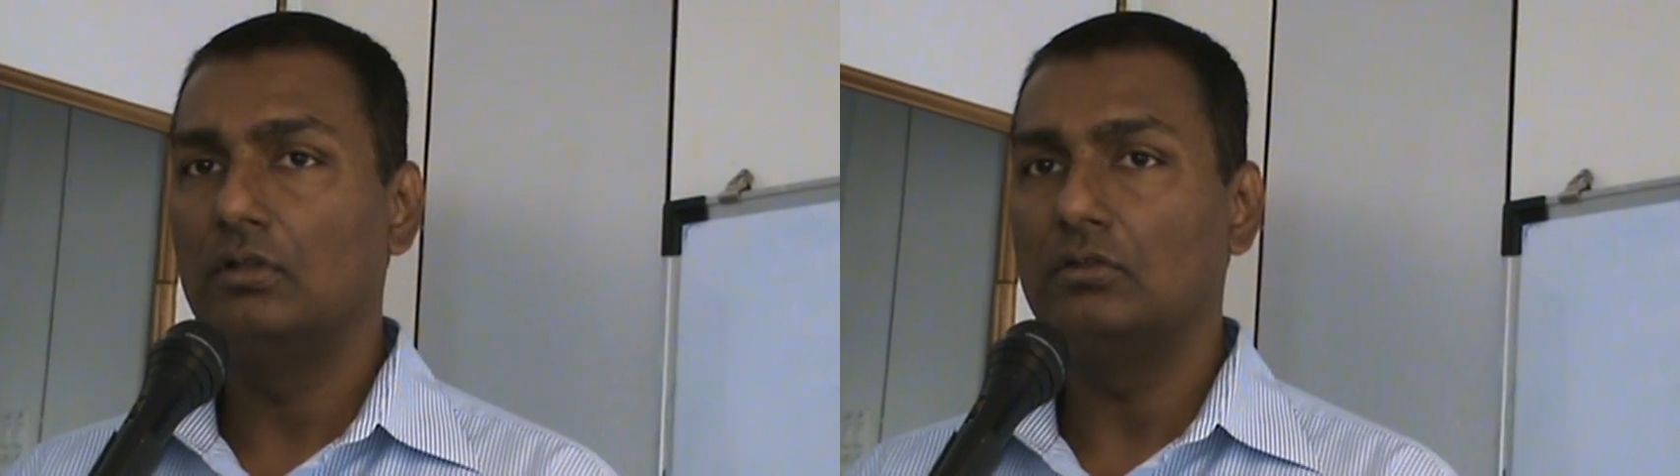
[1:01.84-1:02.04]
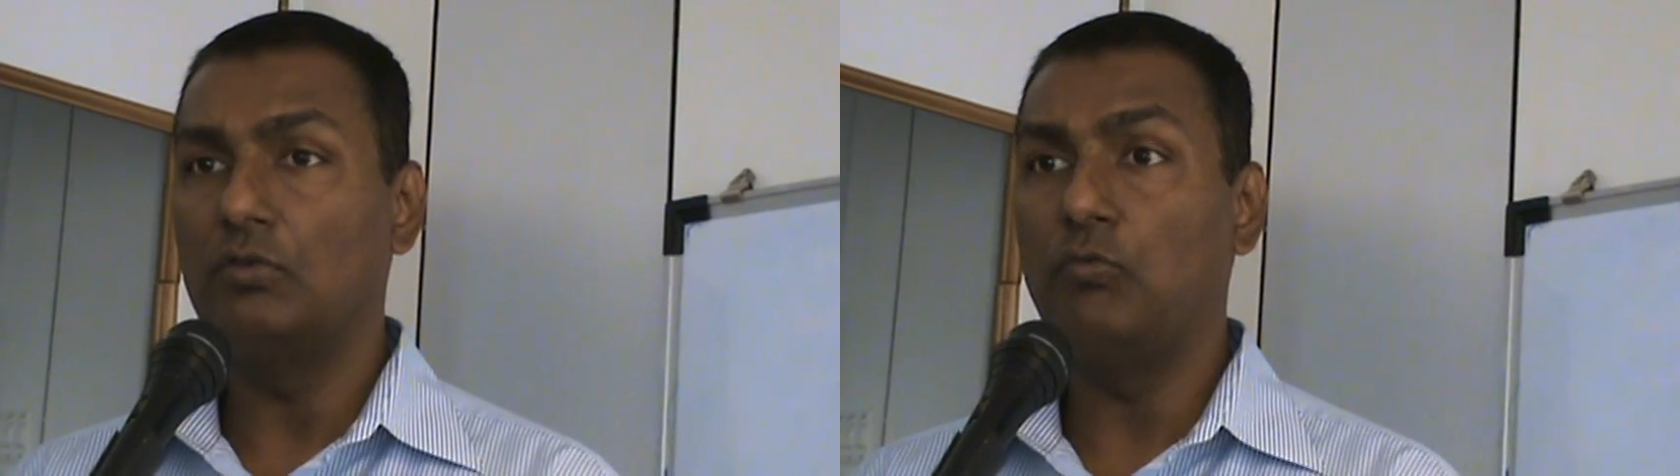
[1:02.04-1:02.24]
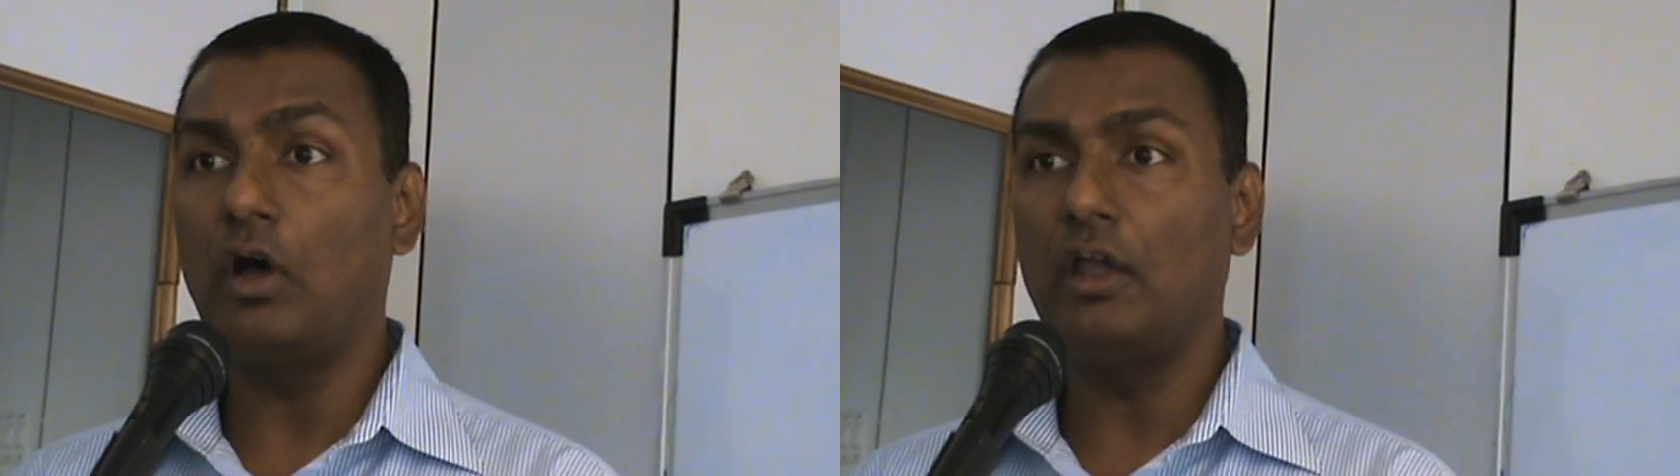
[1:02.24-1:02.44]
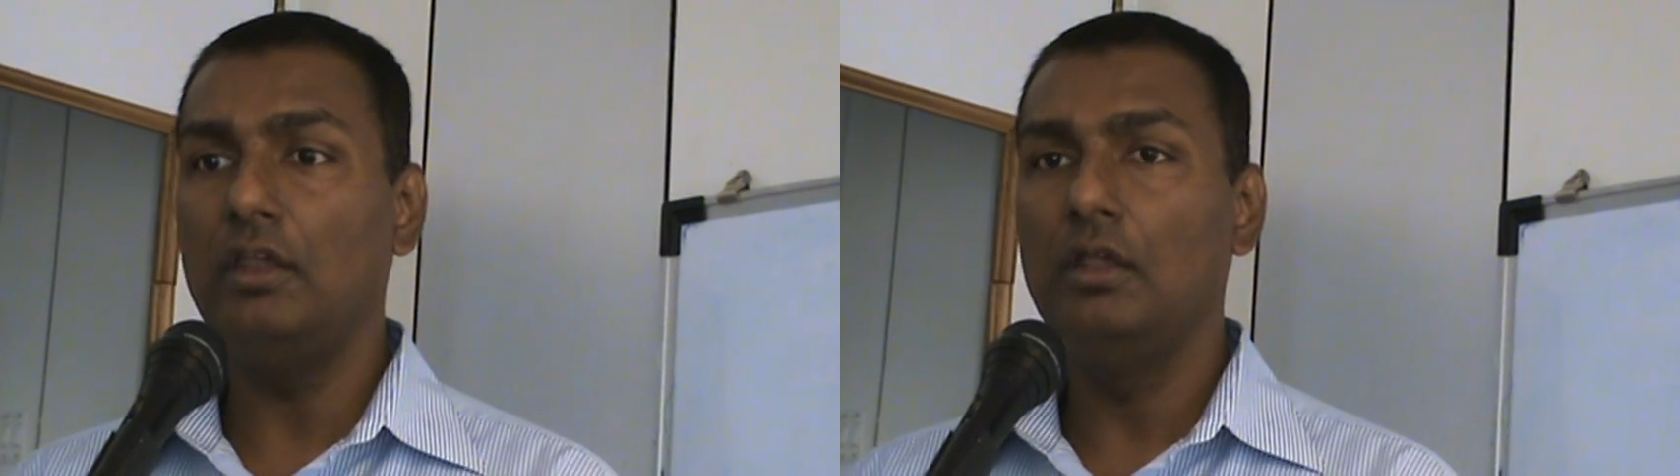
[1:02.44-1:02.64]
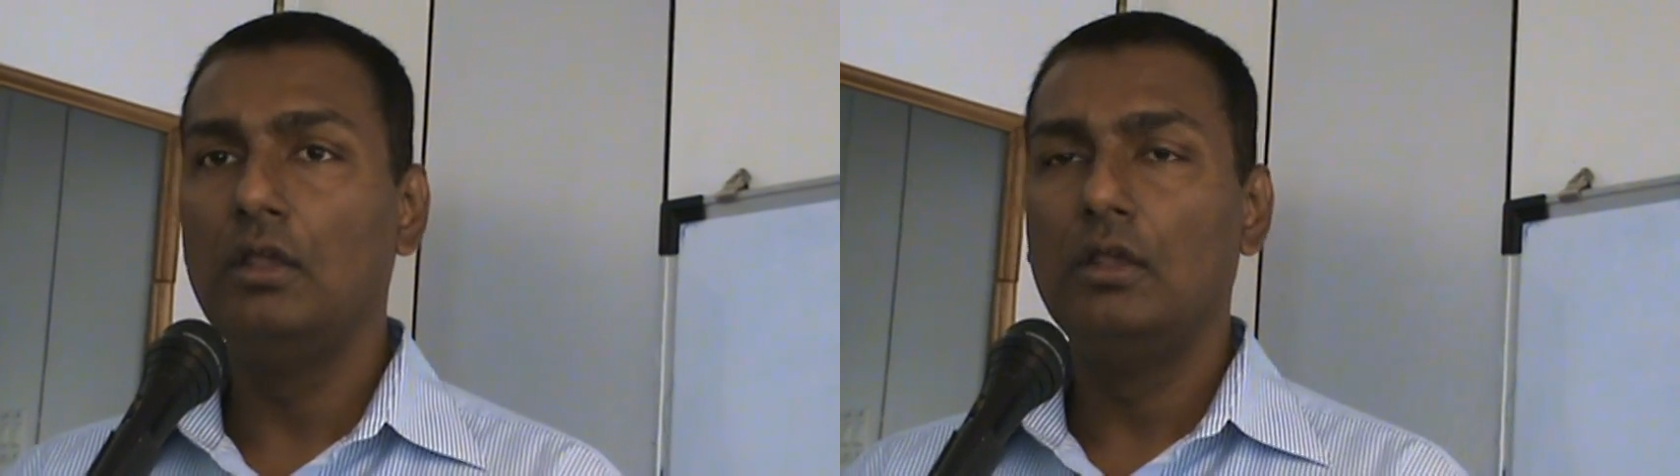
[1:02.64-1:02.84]
that
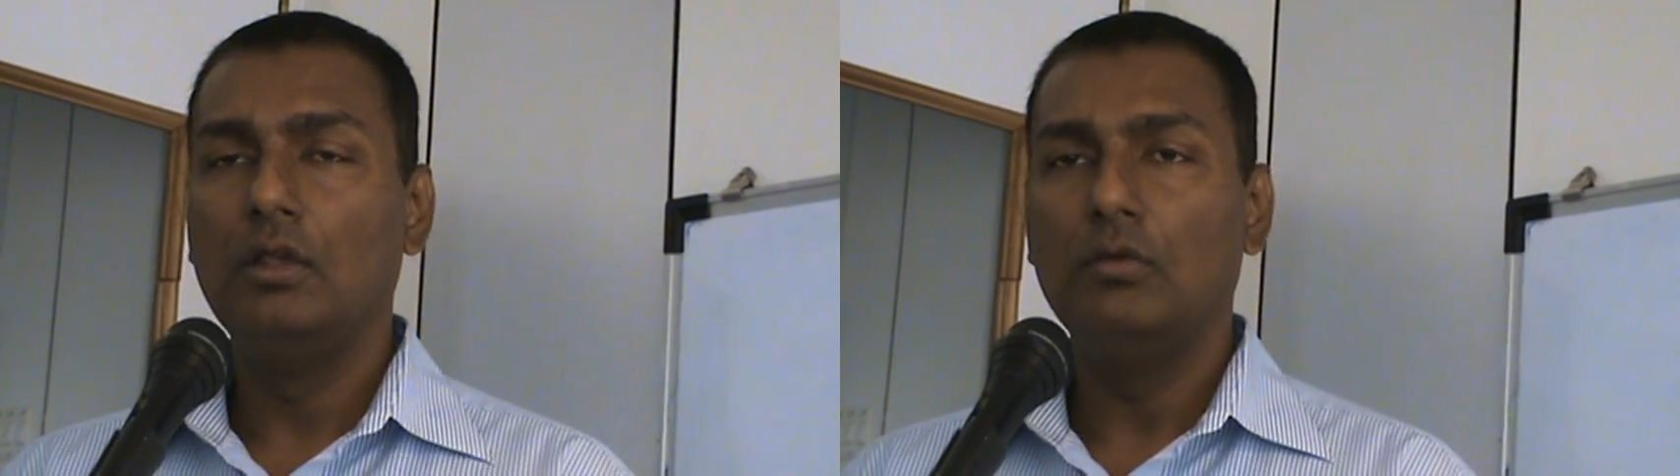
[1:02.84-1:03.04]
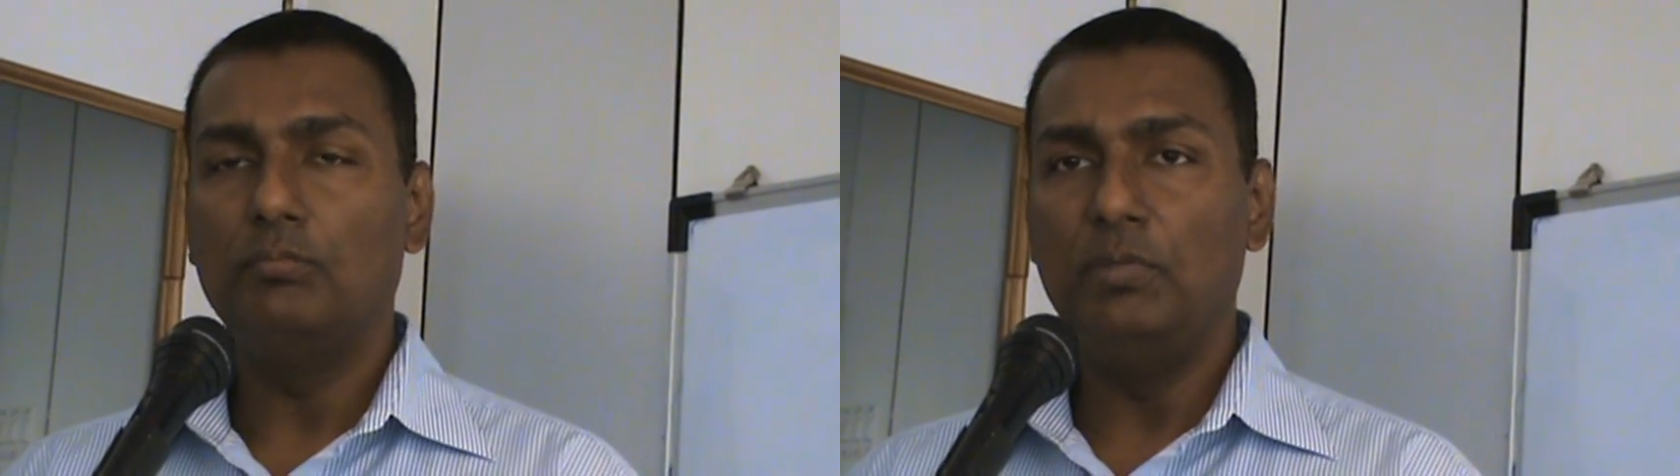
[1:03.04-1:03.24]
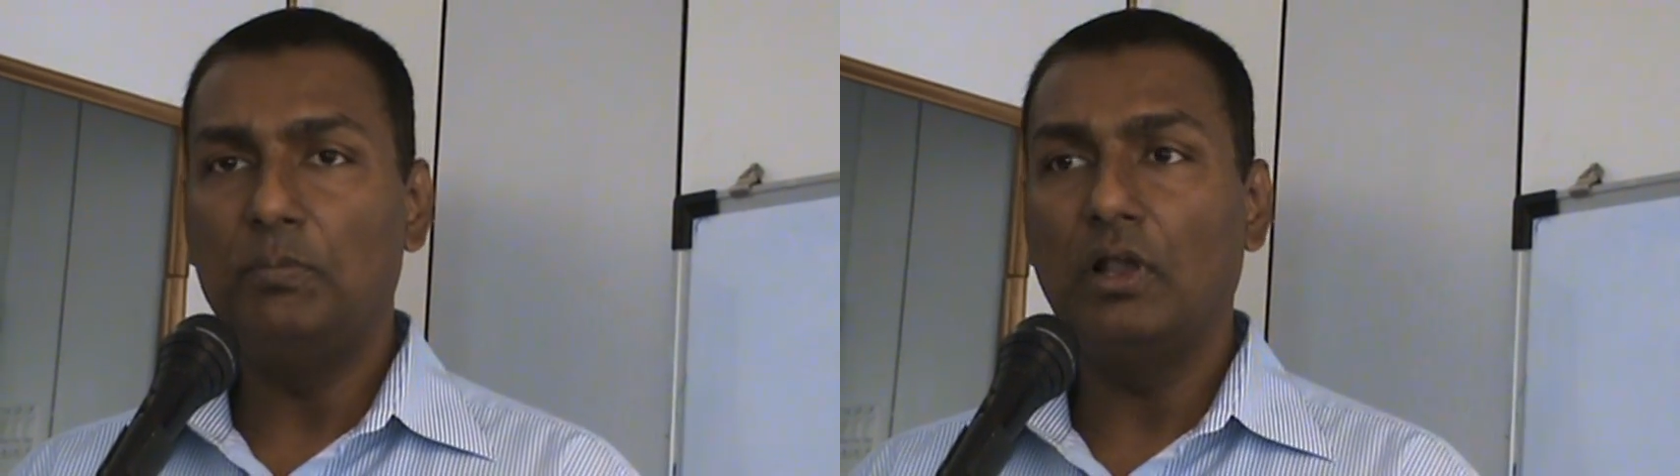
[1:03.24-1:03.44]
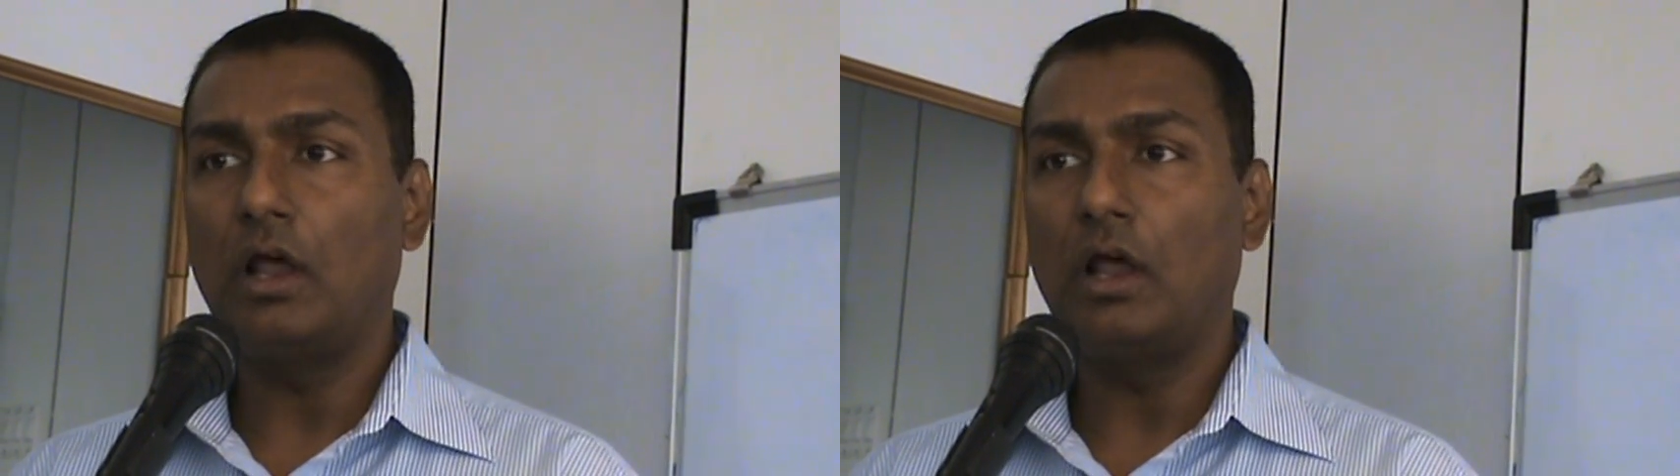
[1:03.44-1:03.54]
why people